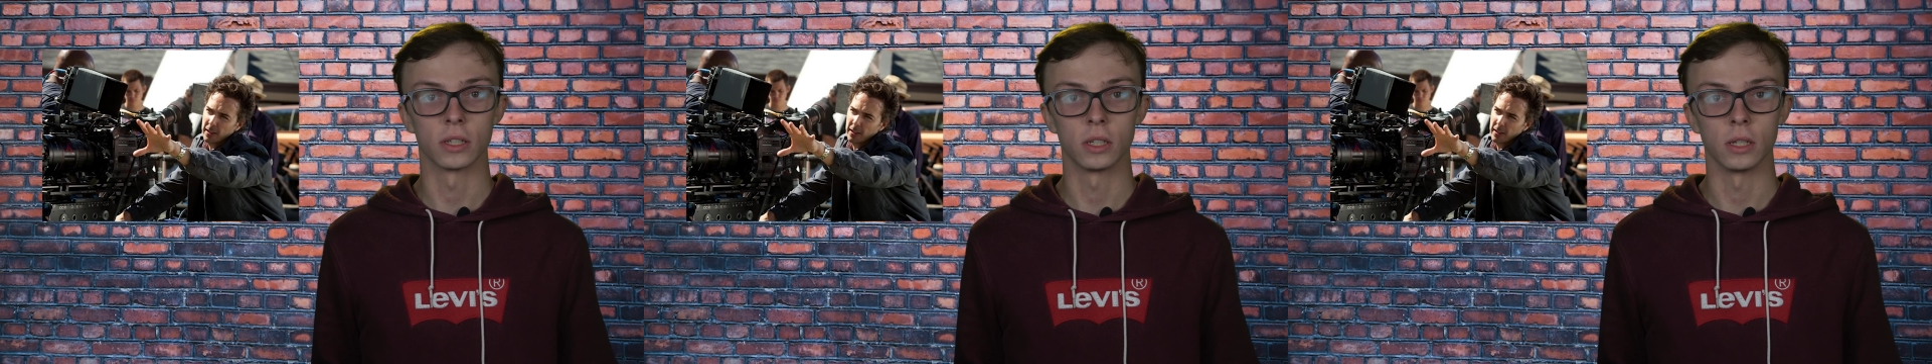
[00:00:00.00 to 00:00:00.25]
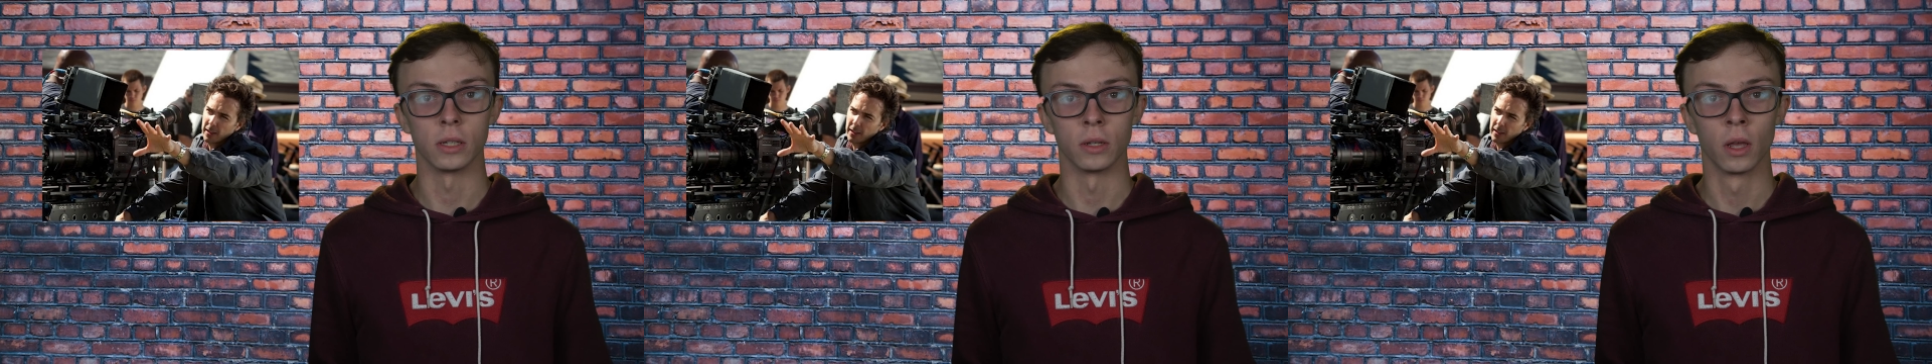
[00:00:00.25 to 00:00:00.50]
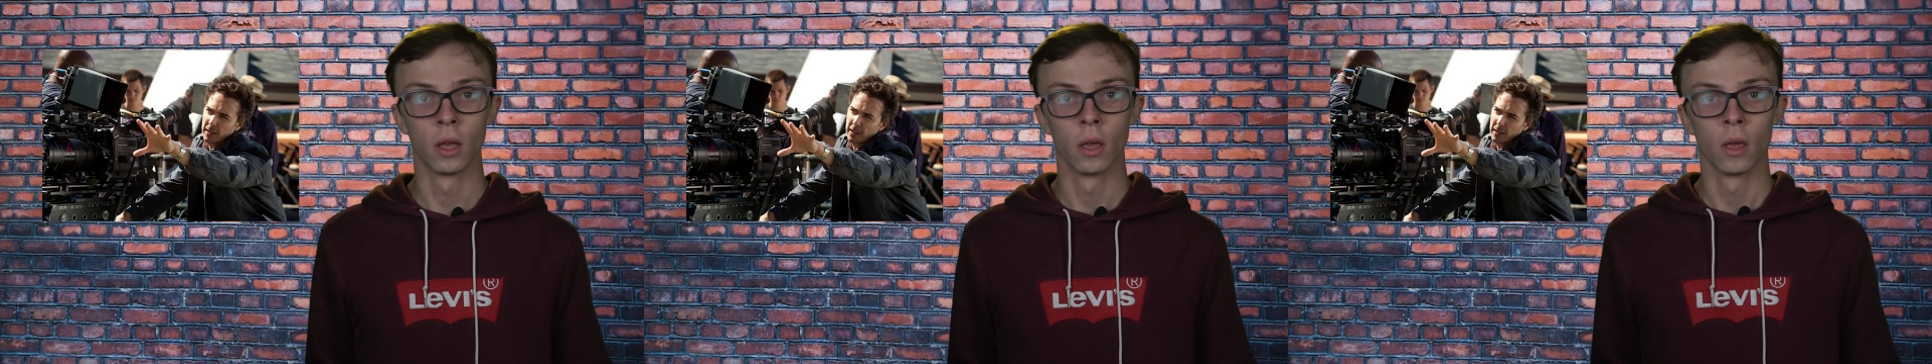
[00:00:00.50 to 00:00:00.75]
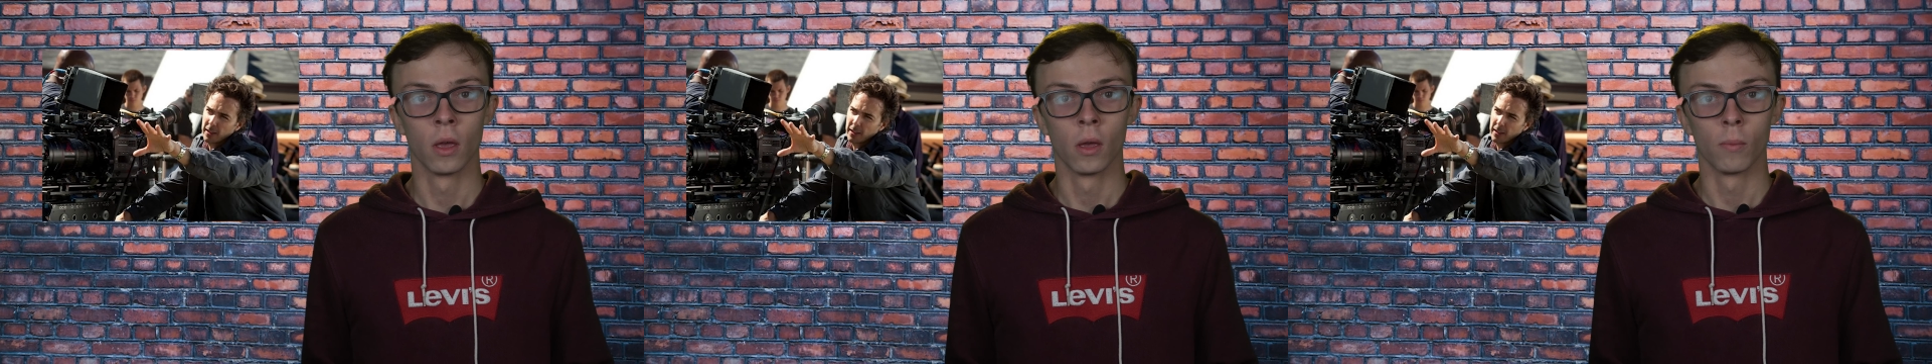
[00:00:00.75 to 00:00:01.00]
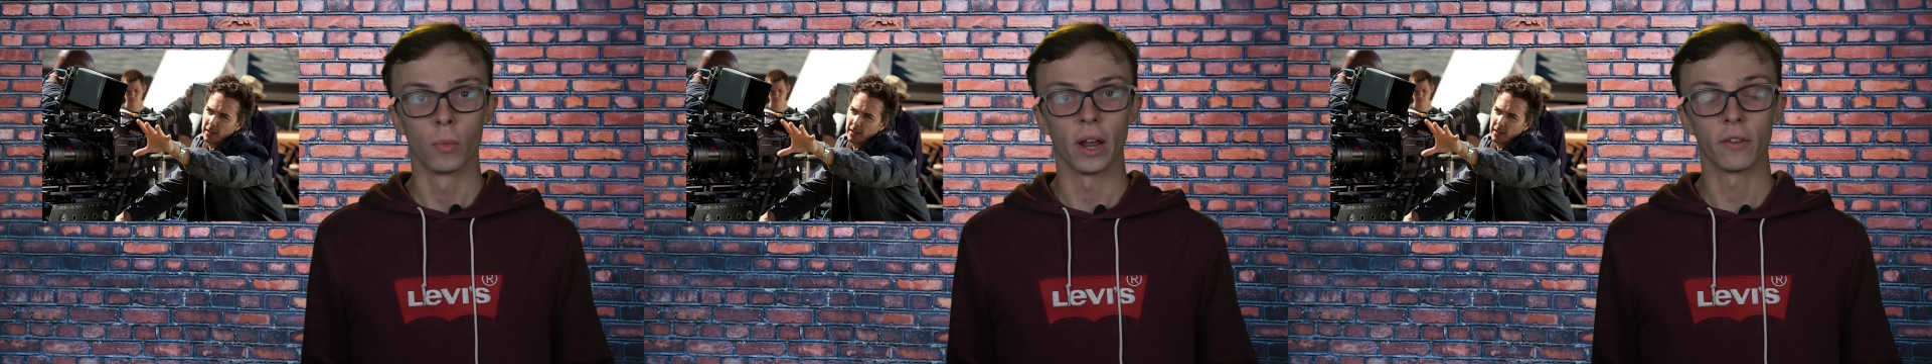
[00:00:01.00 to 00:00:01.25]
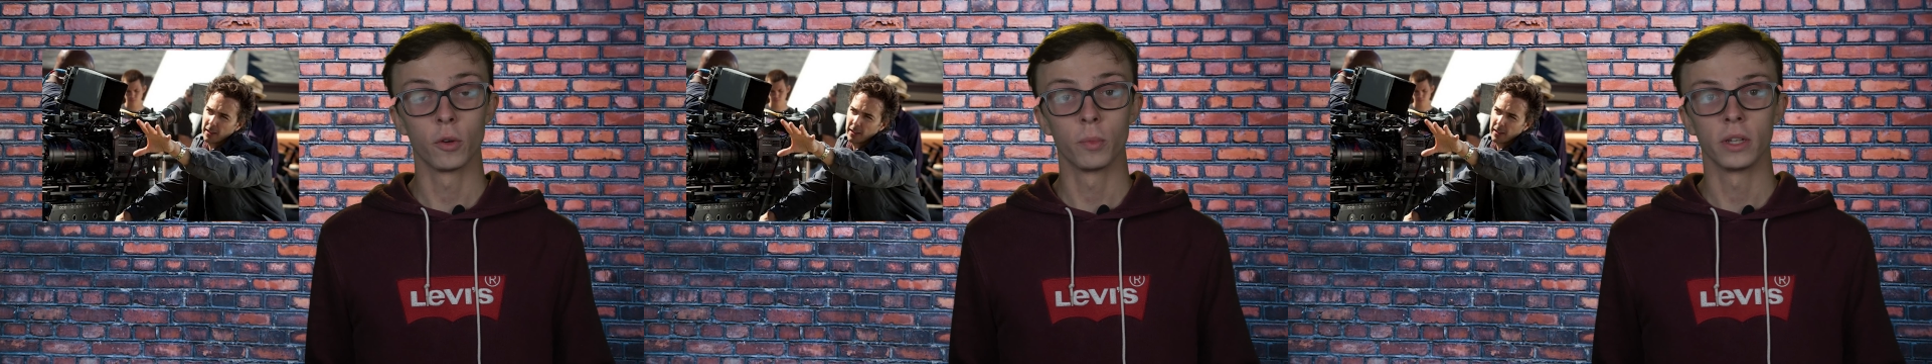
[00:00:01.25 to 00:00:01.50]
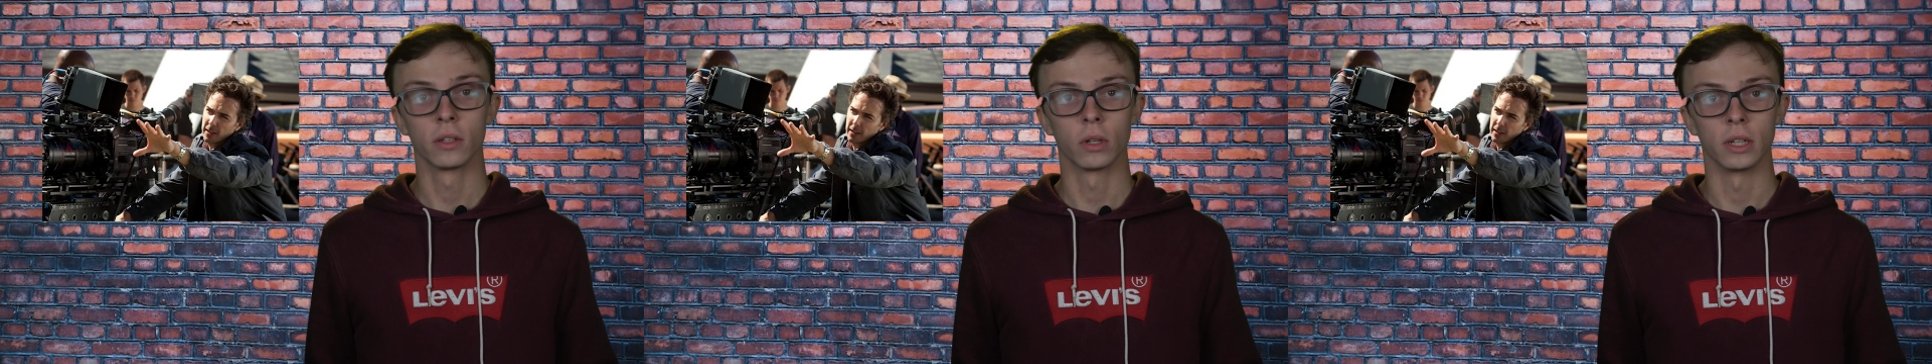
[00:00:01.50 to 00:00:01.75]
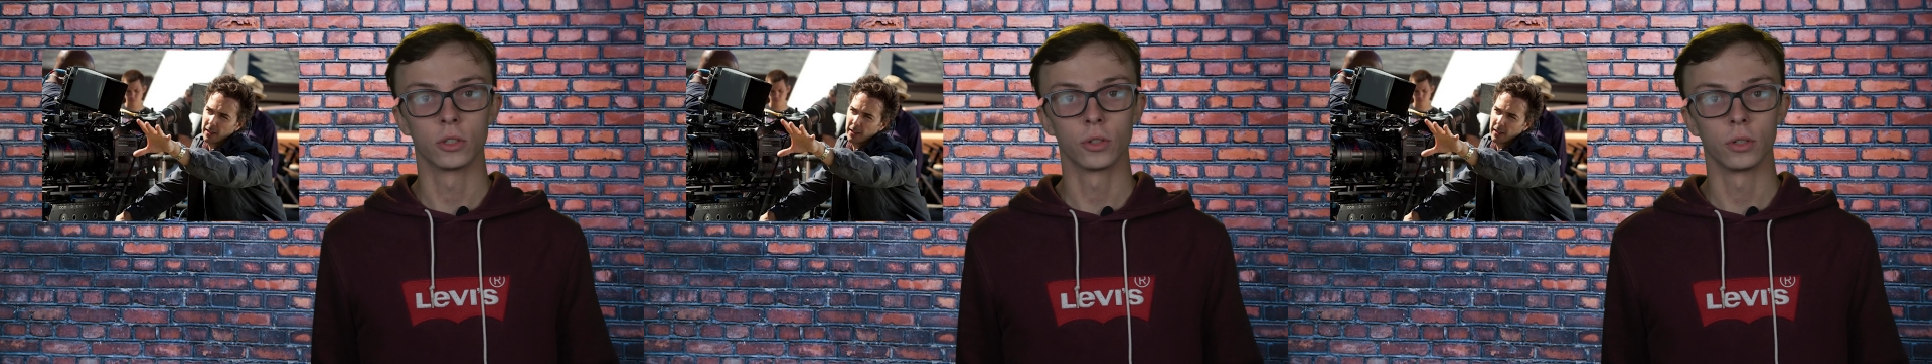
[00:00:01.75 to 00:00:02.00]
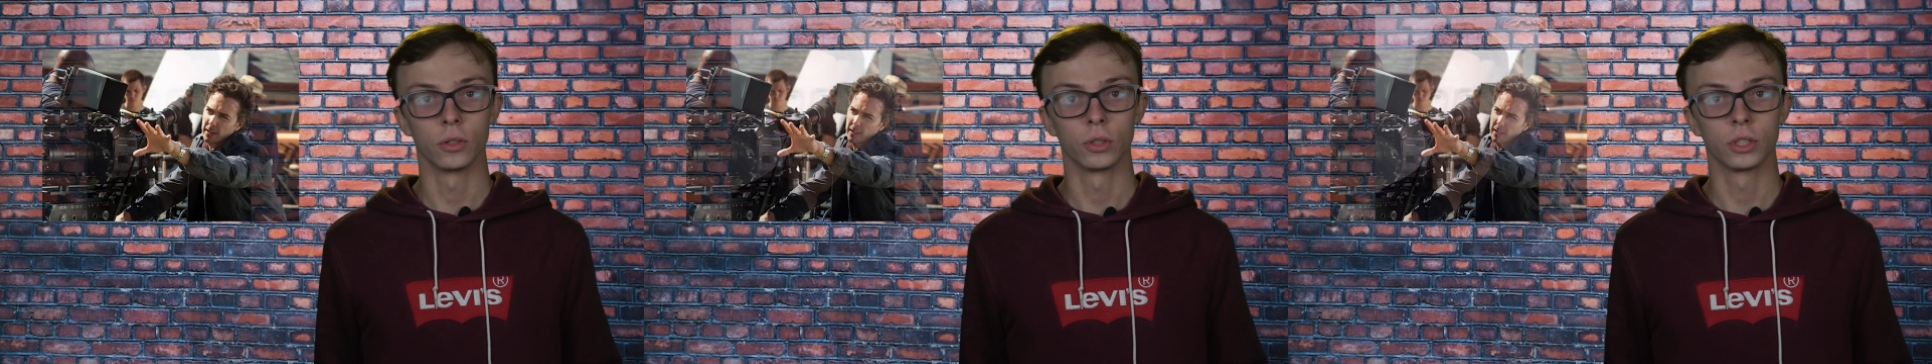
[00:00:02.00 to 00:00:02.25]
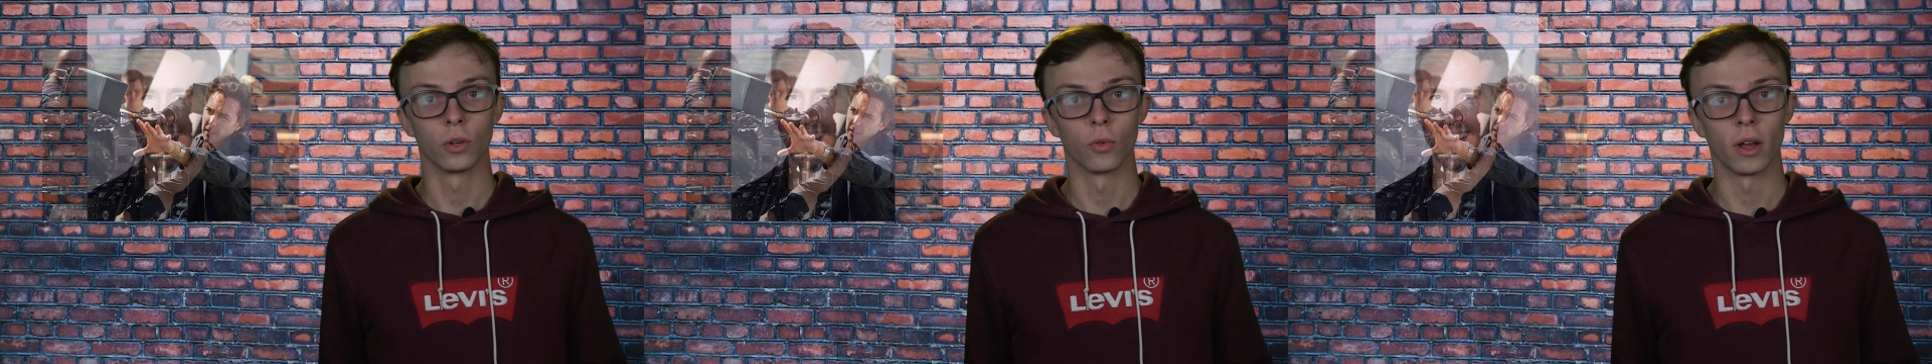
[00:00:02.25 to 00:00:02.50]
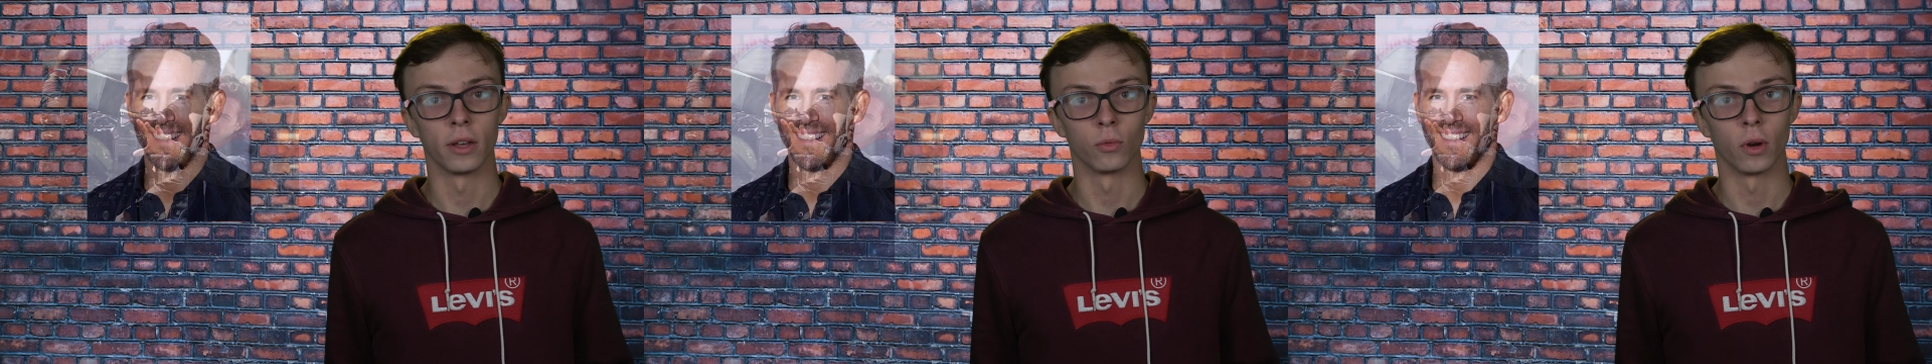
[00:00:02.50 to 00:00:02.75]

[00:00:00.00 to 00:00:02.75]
but after being introduced to Ryan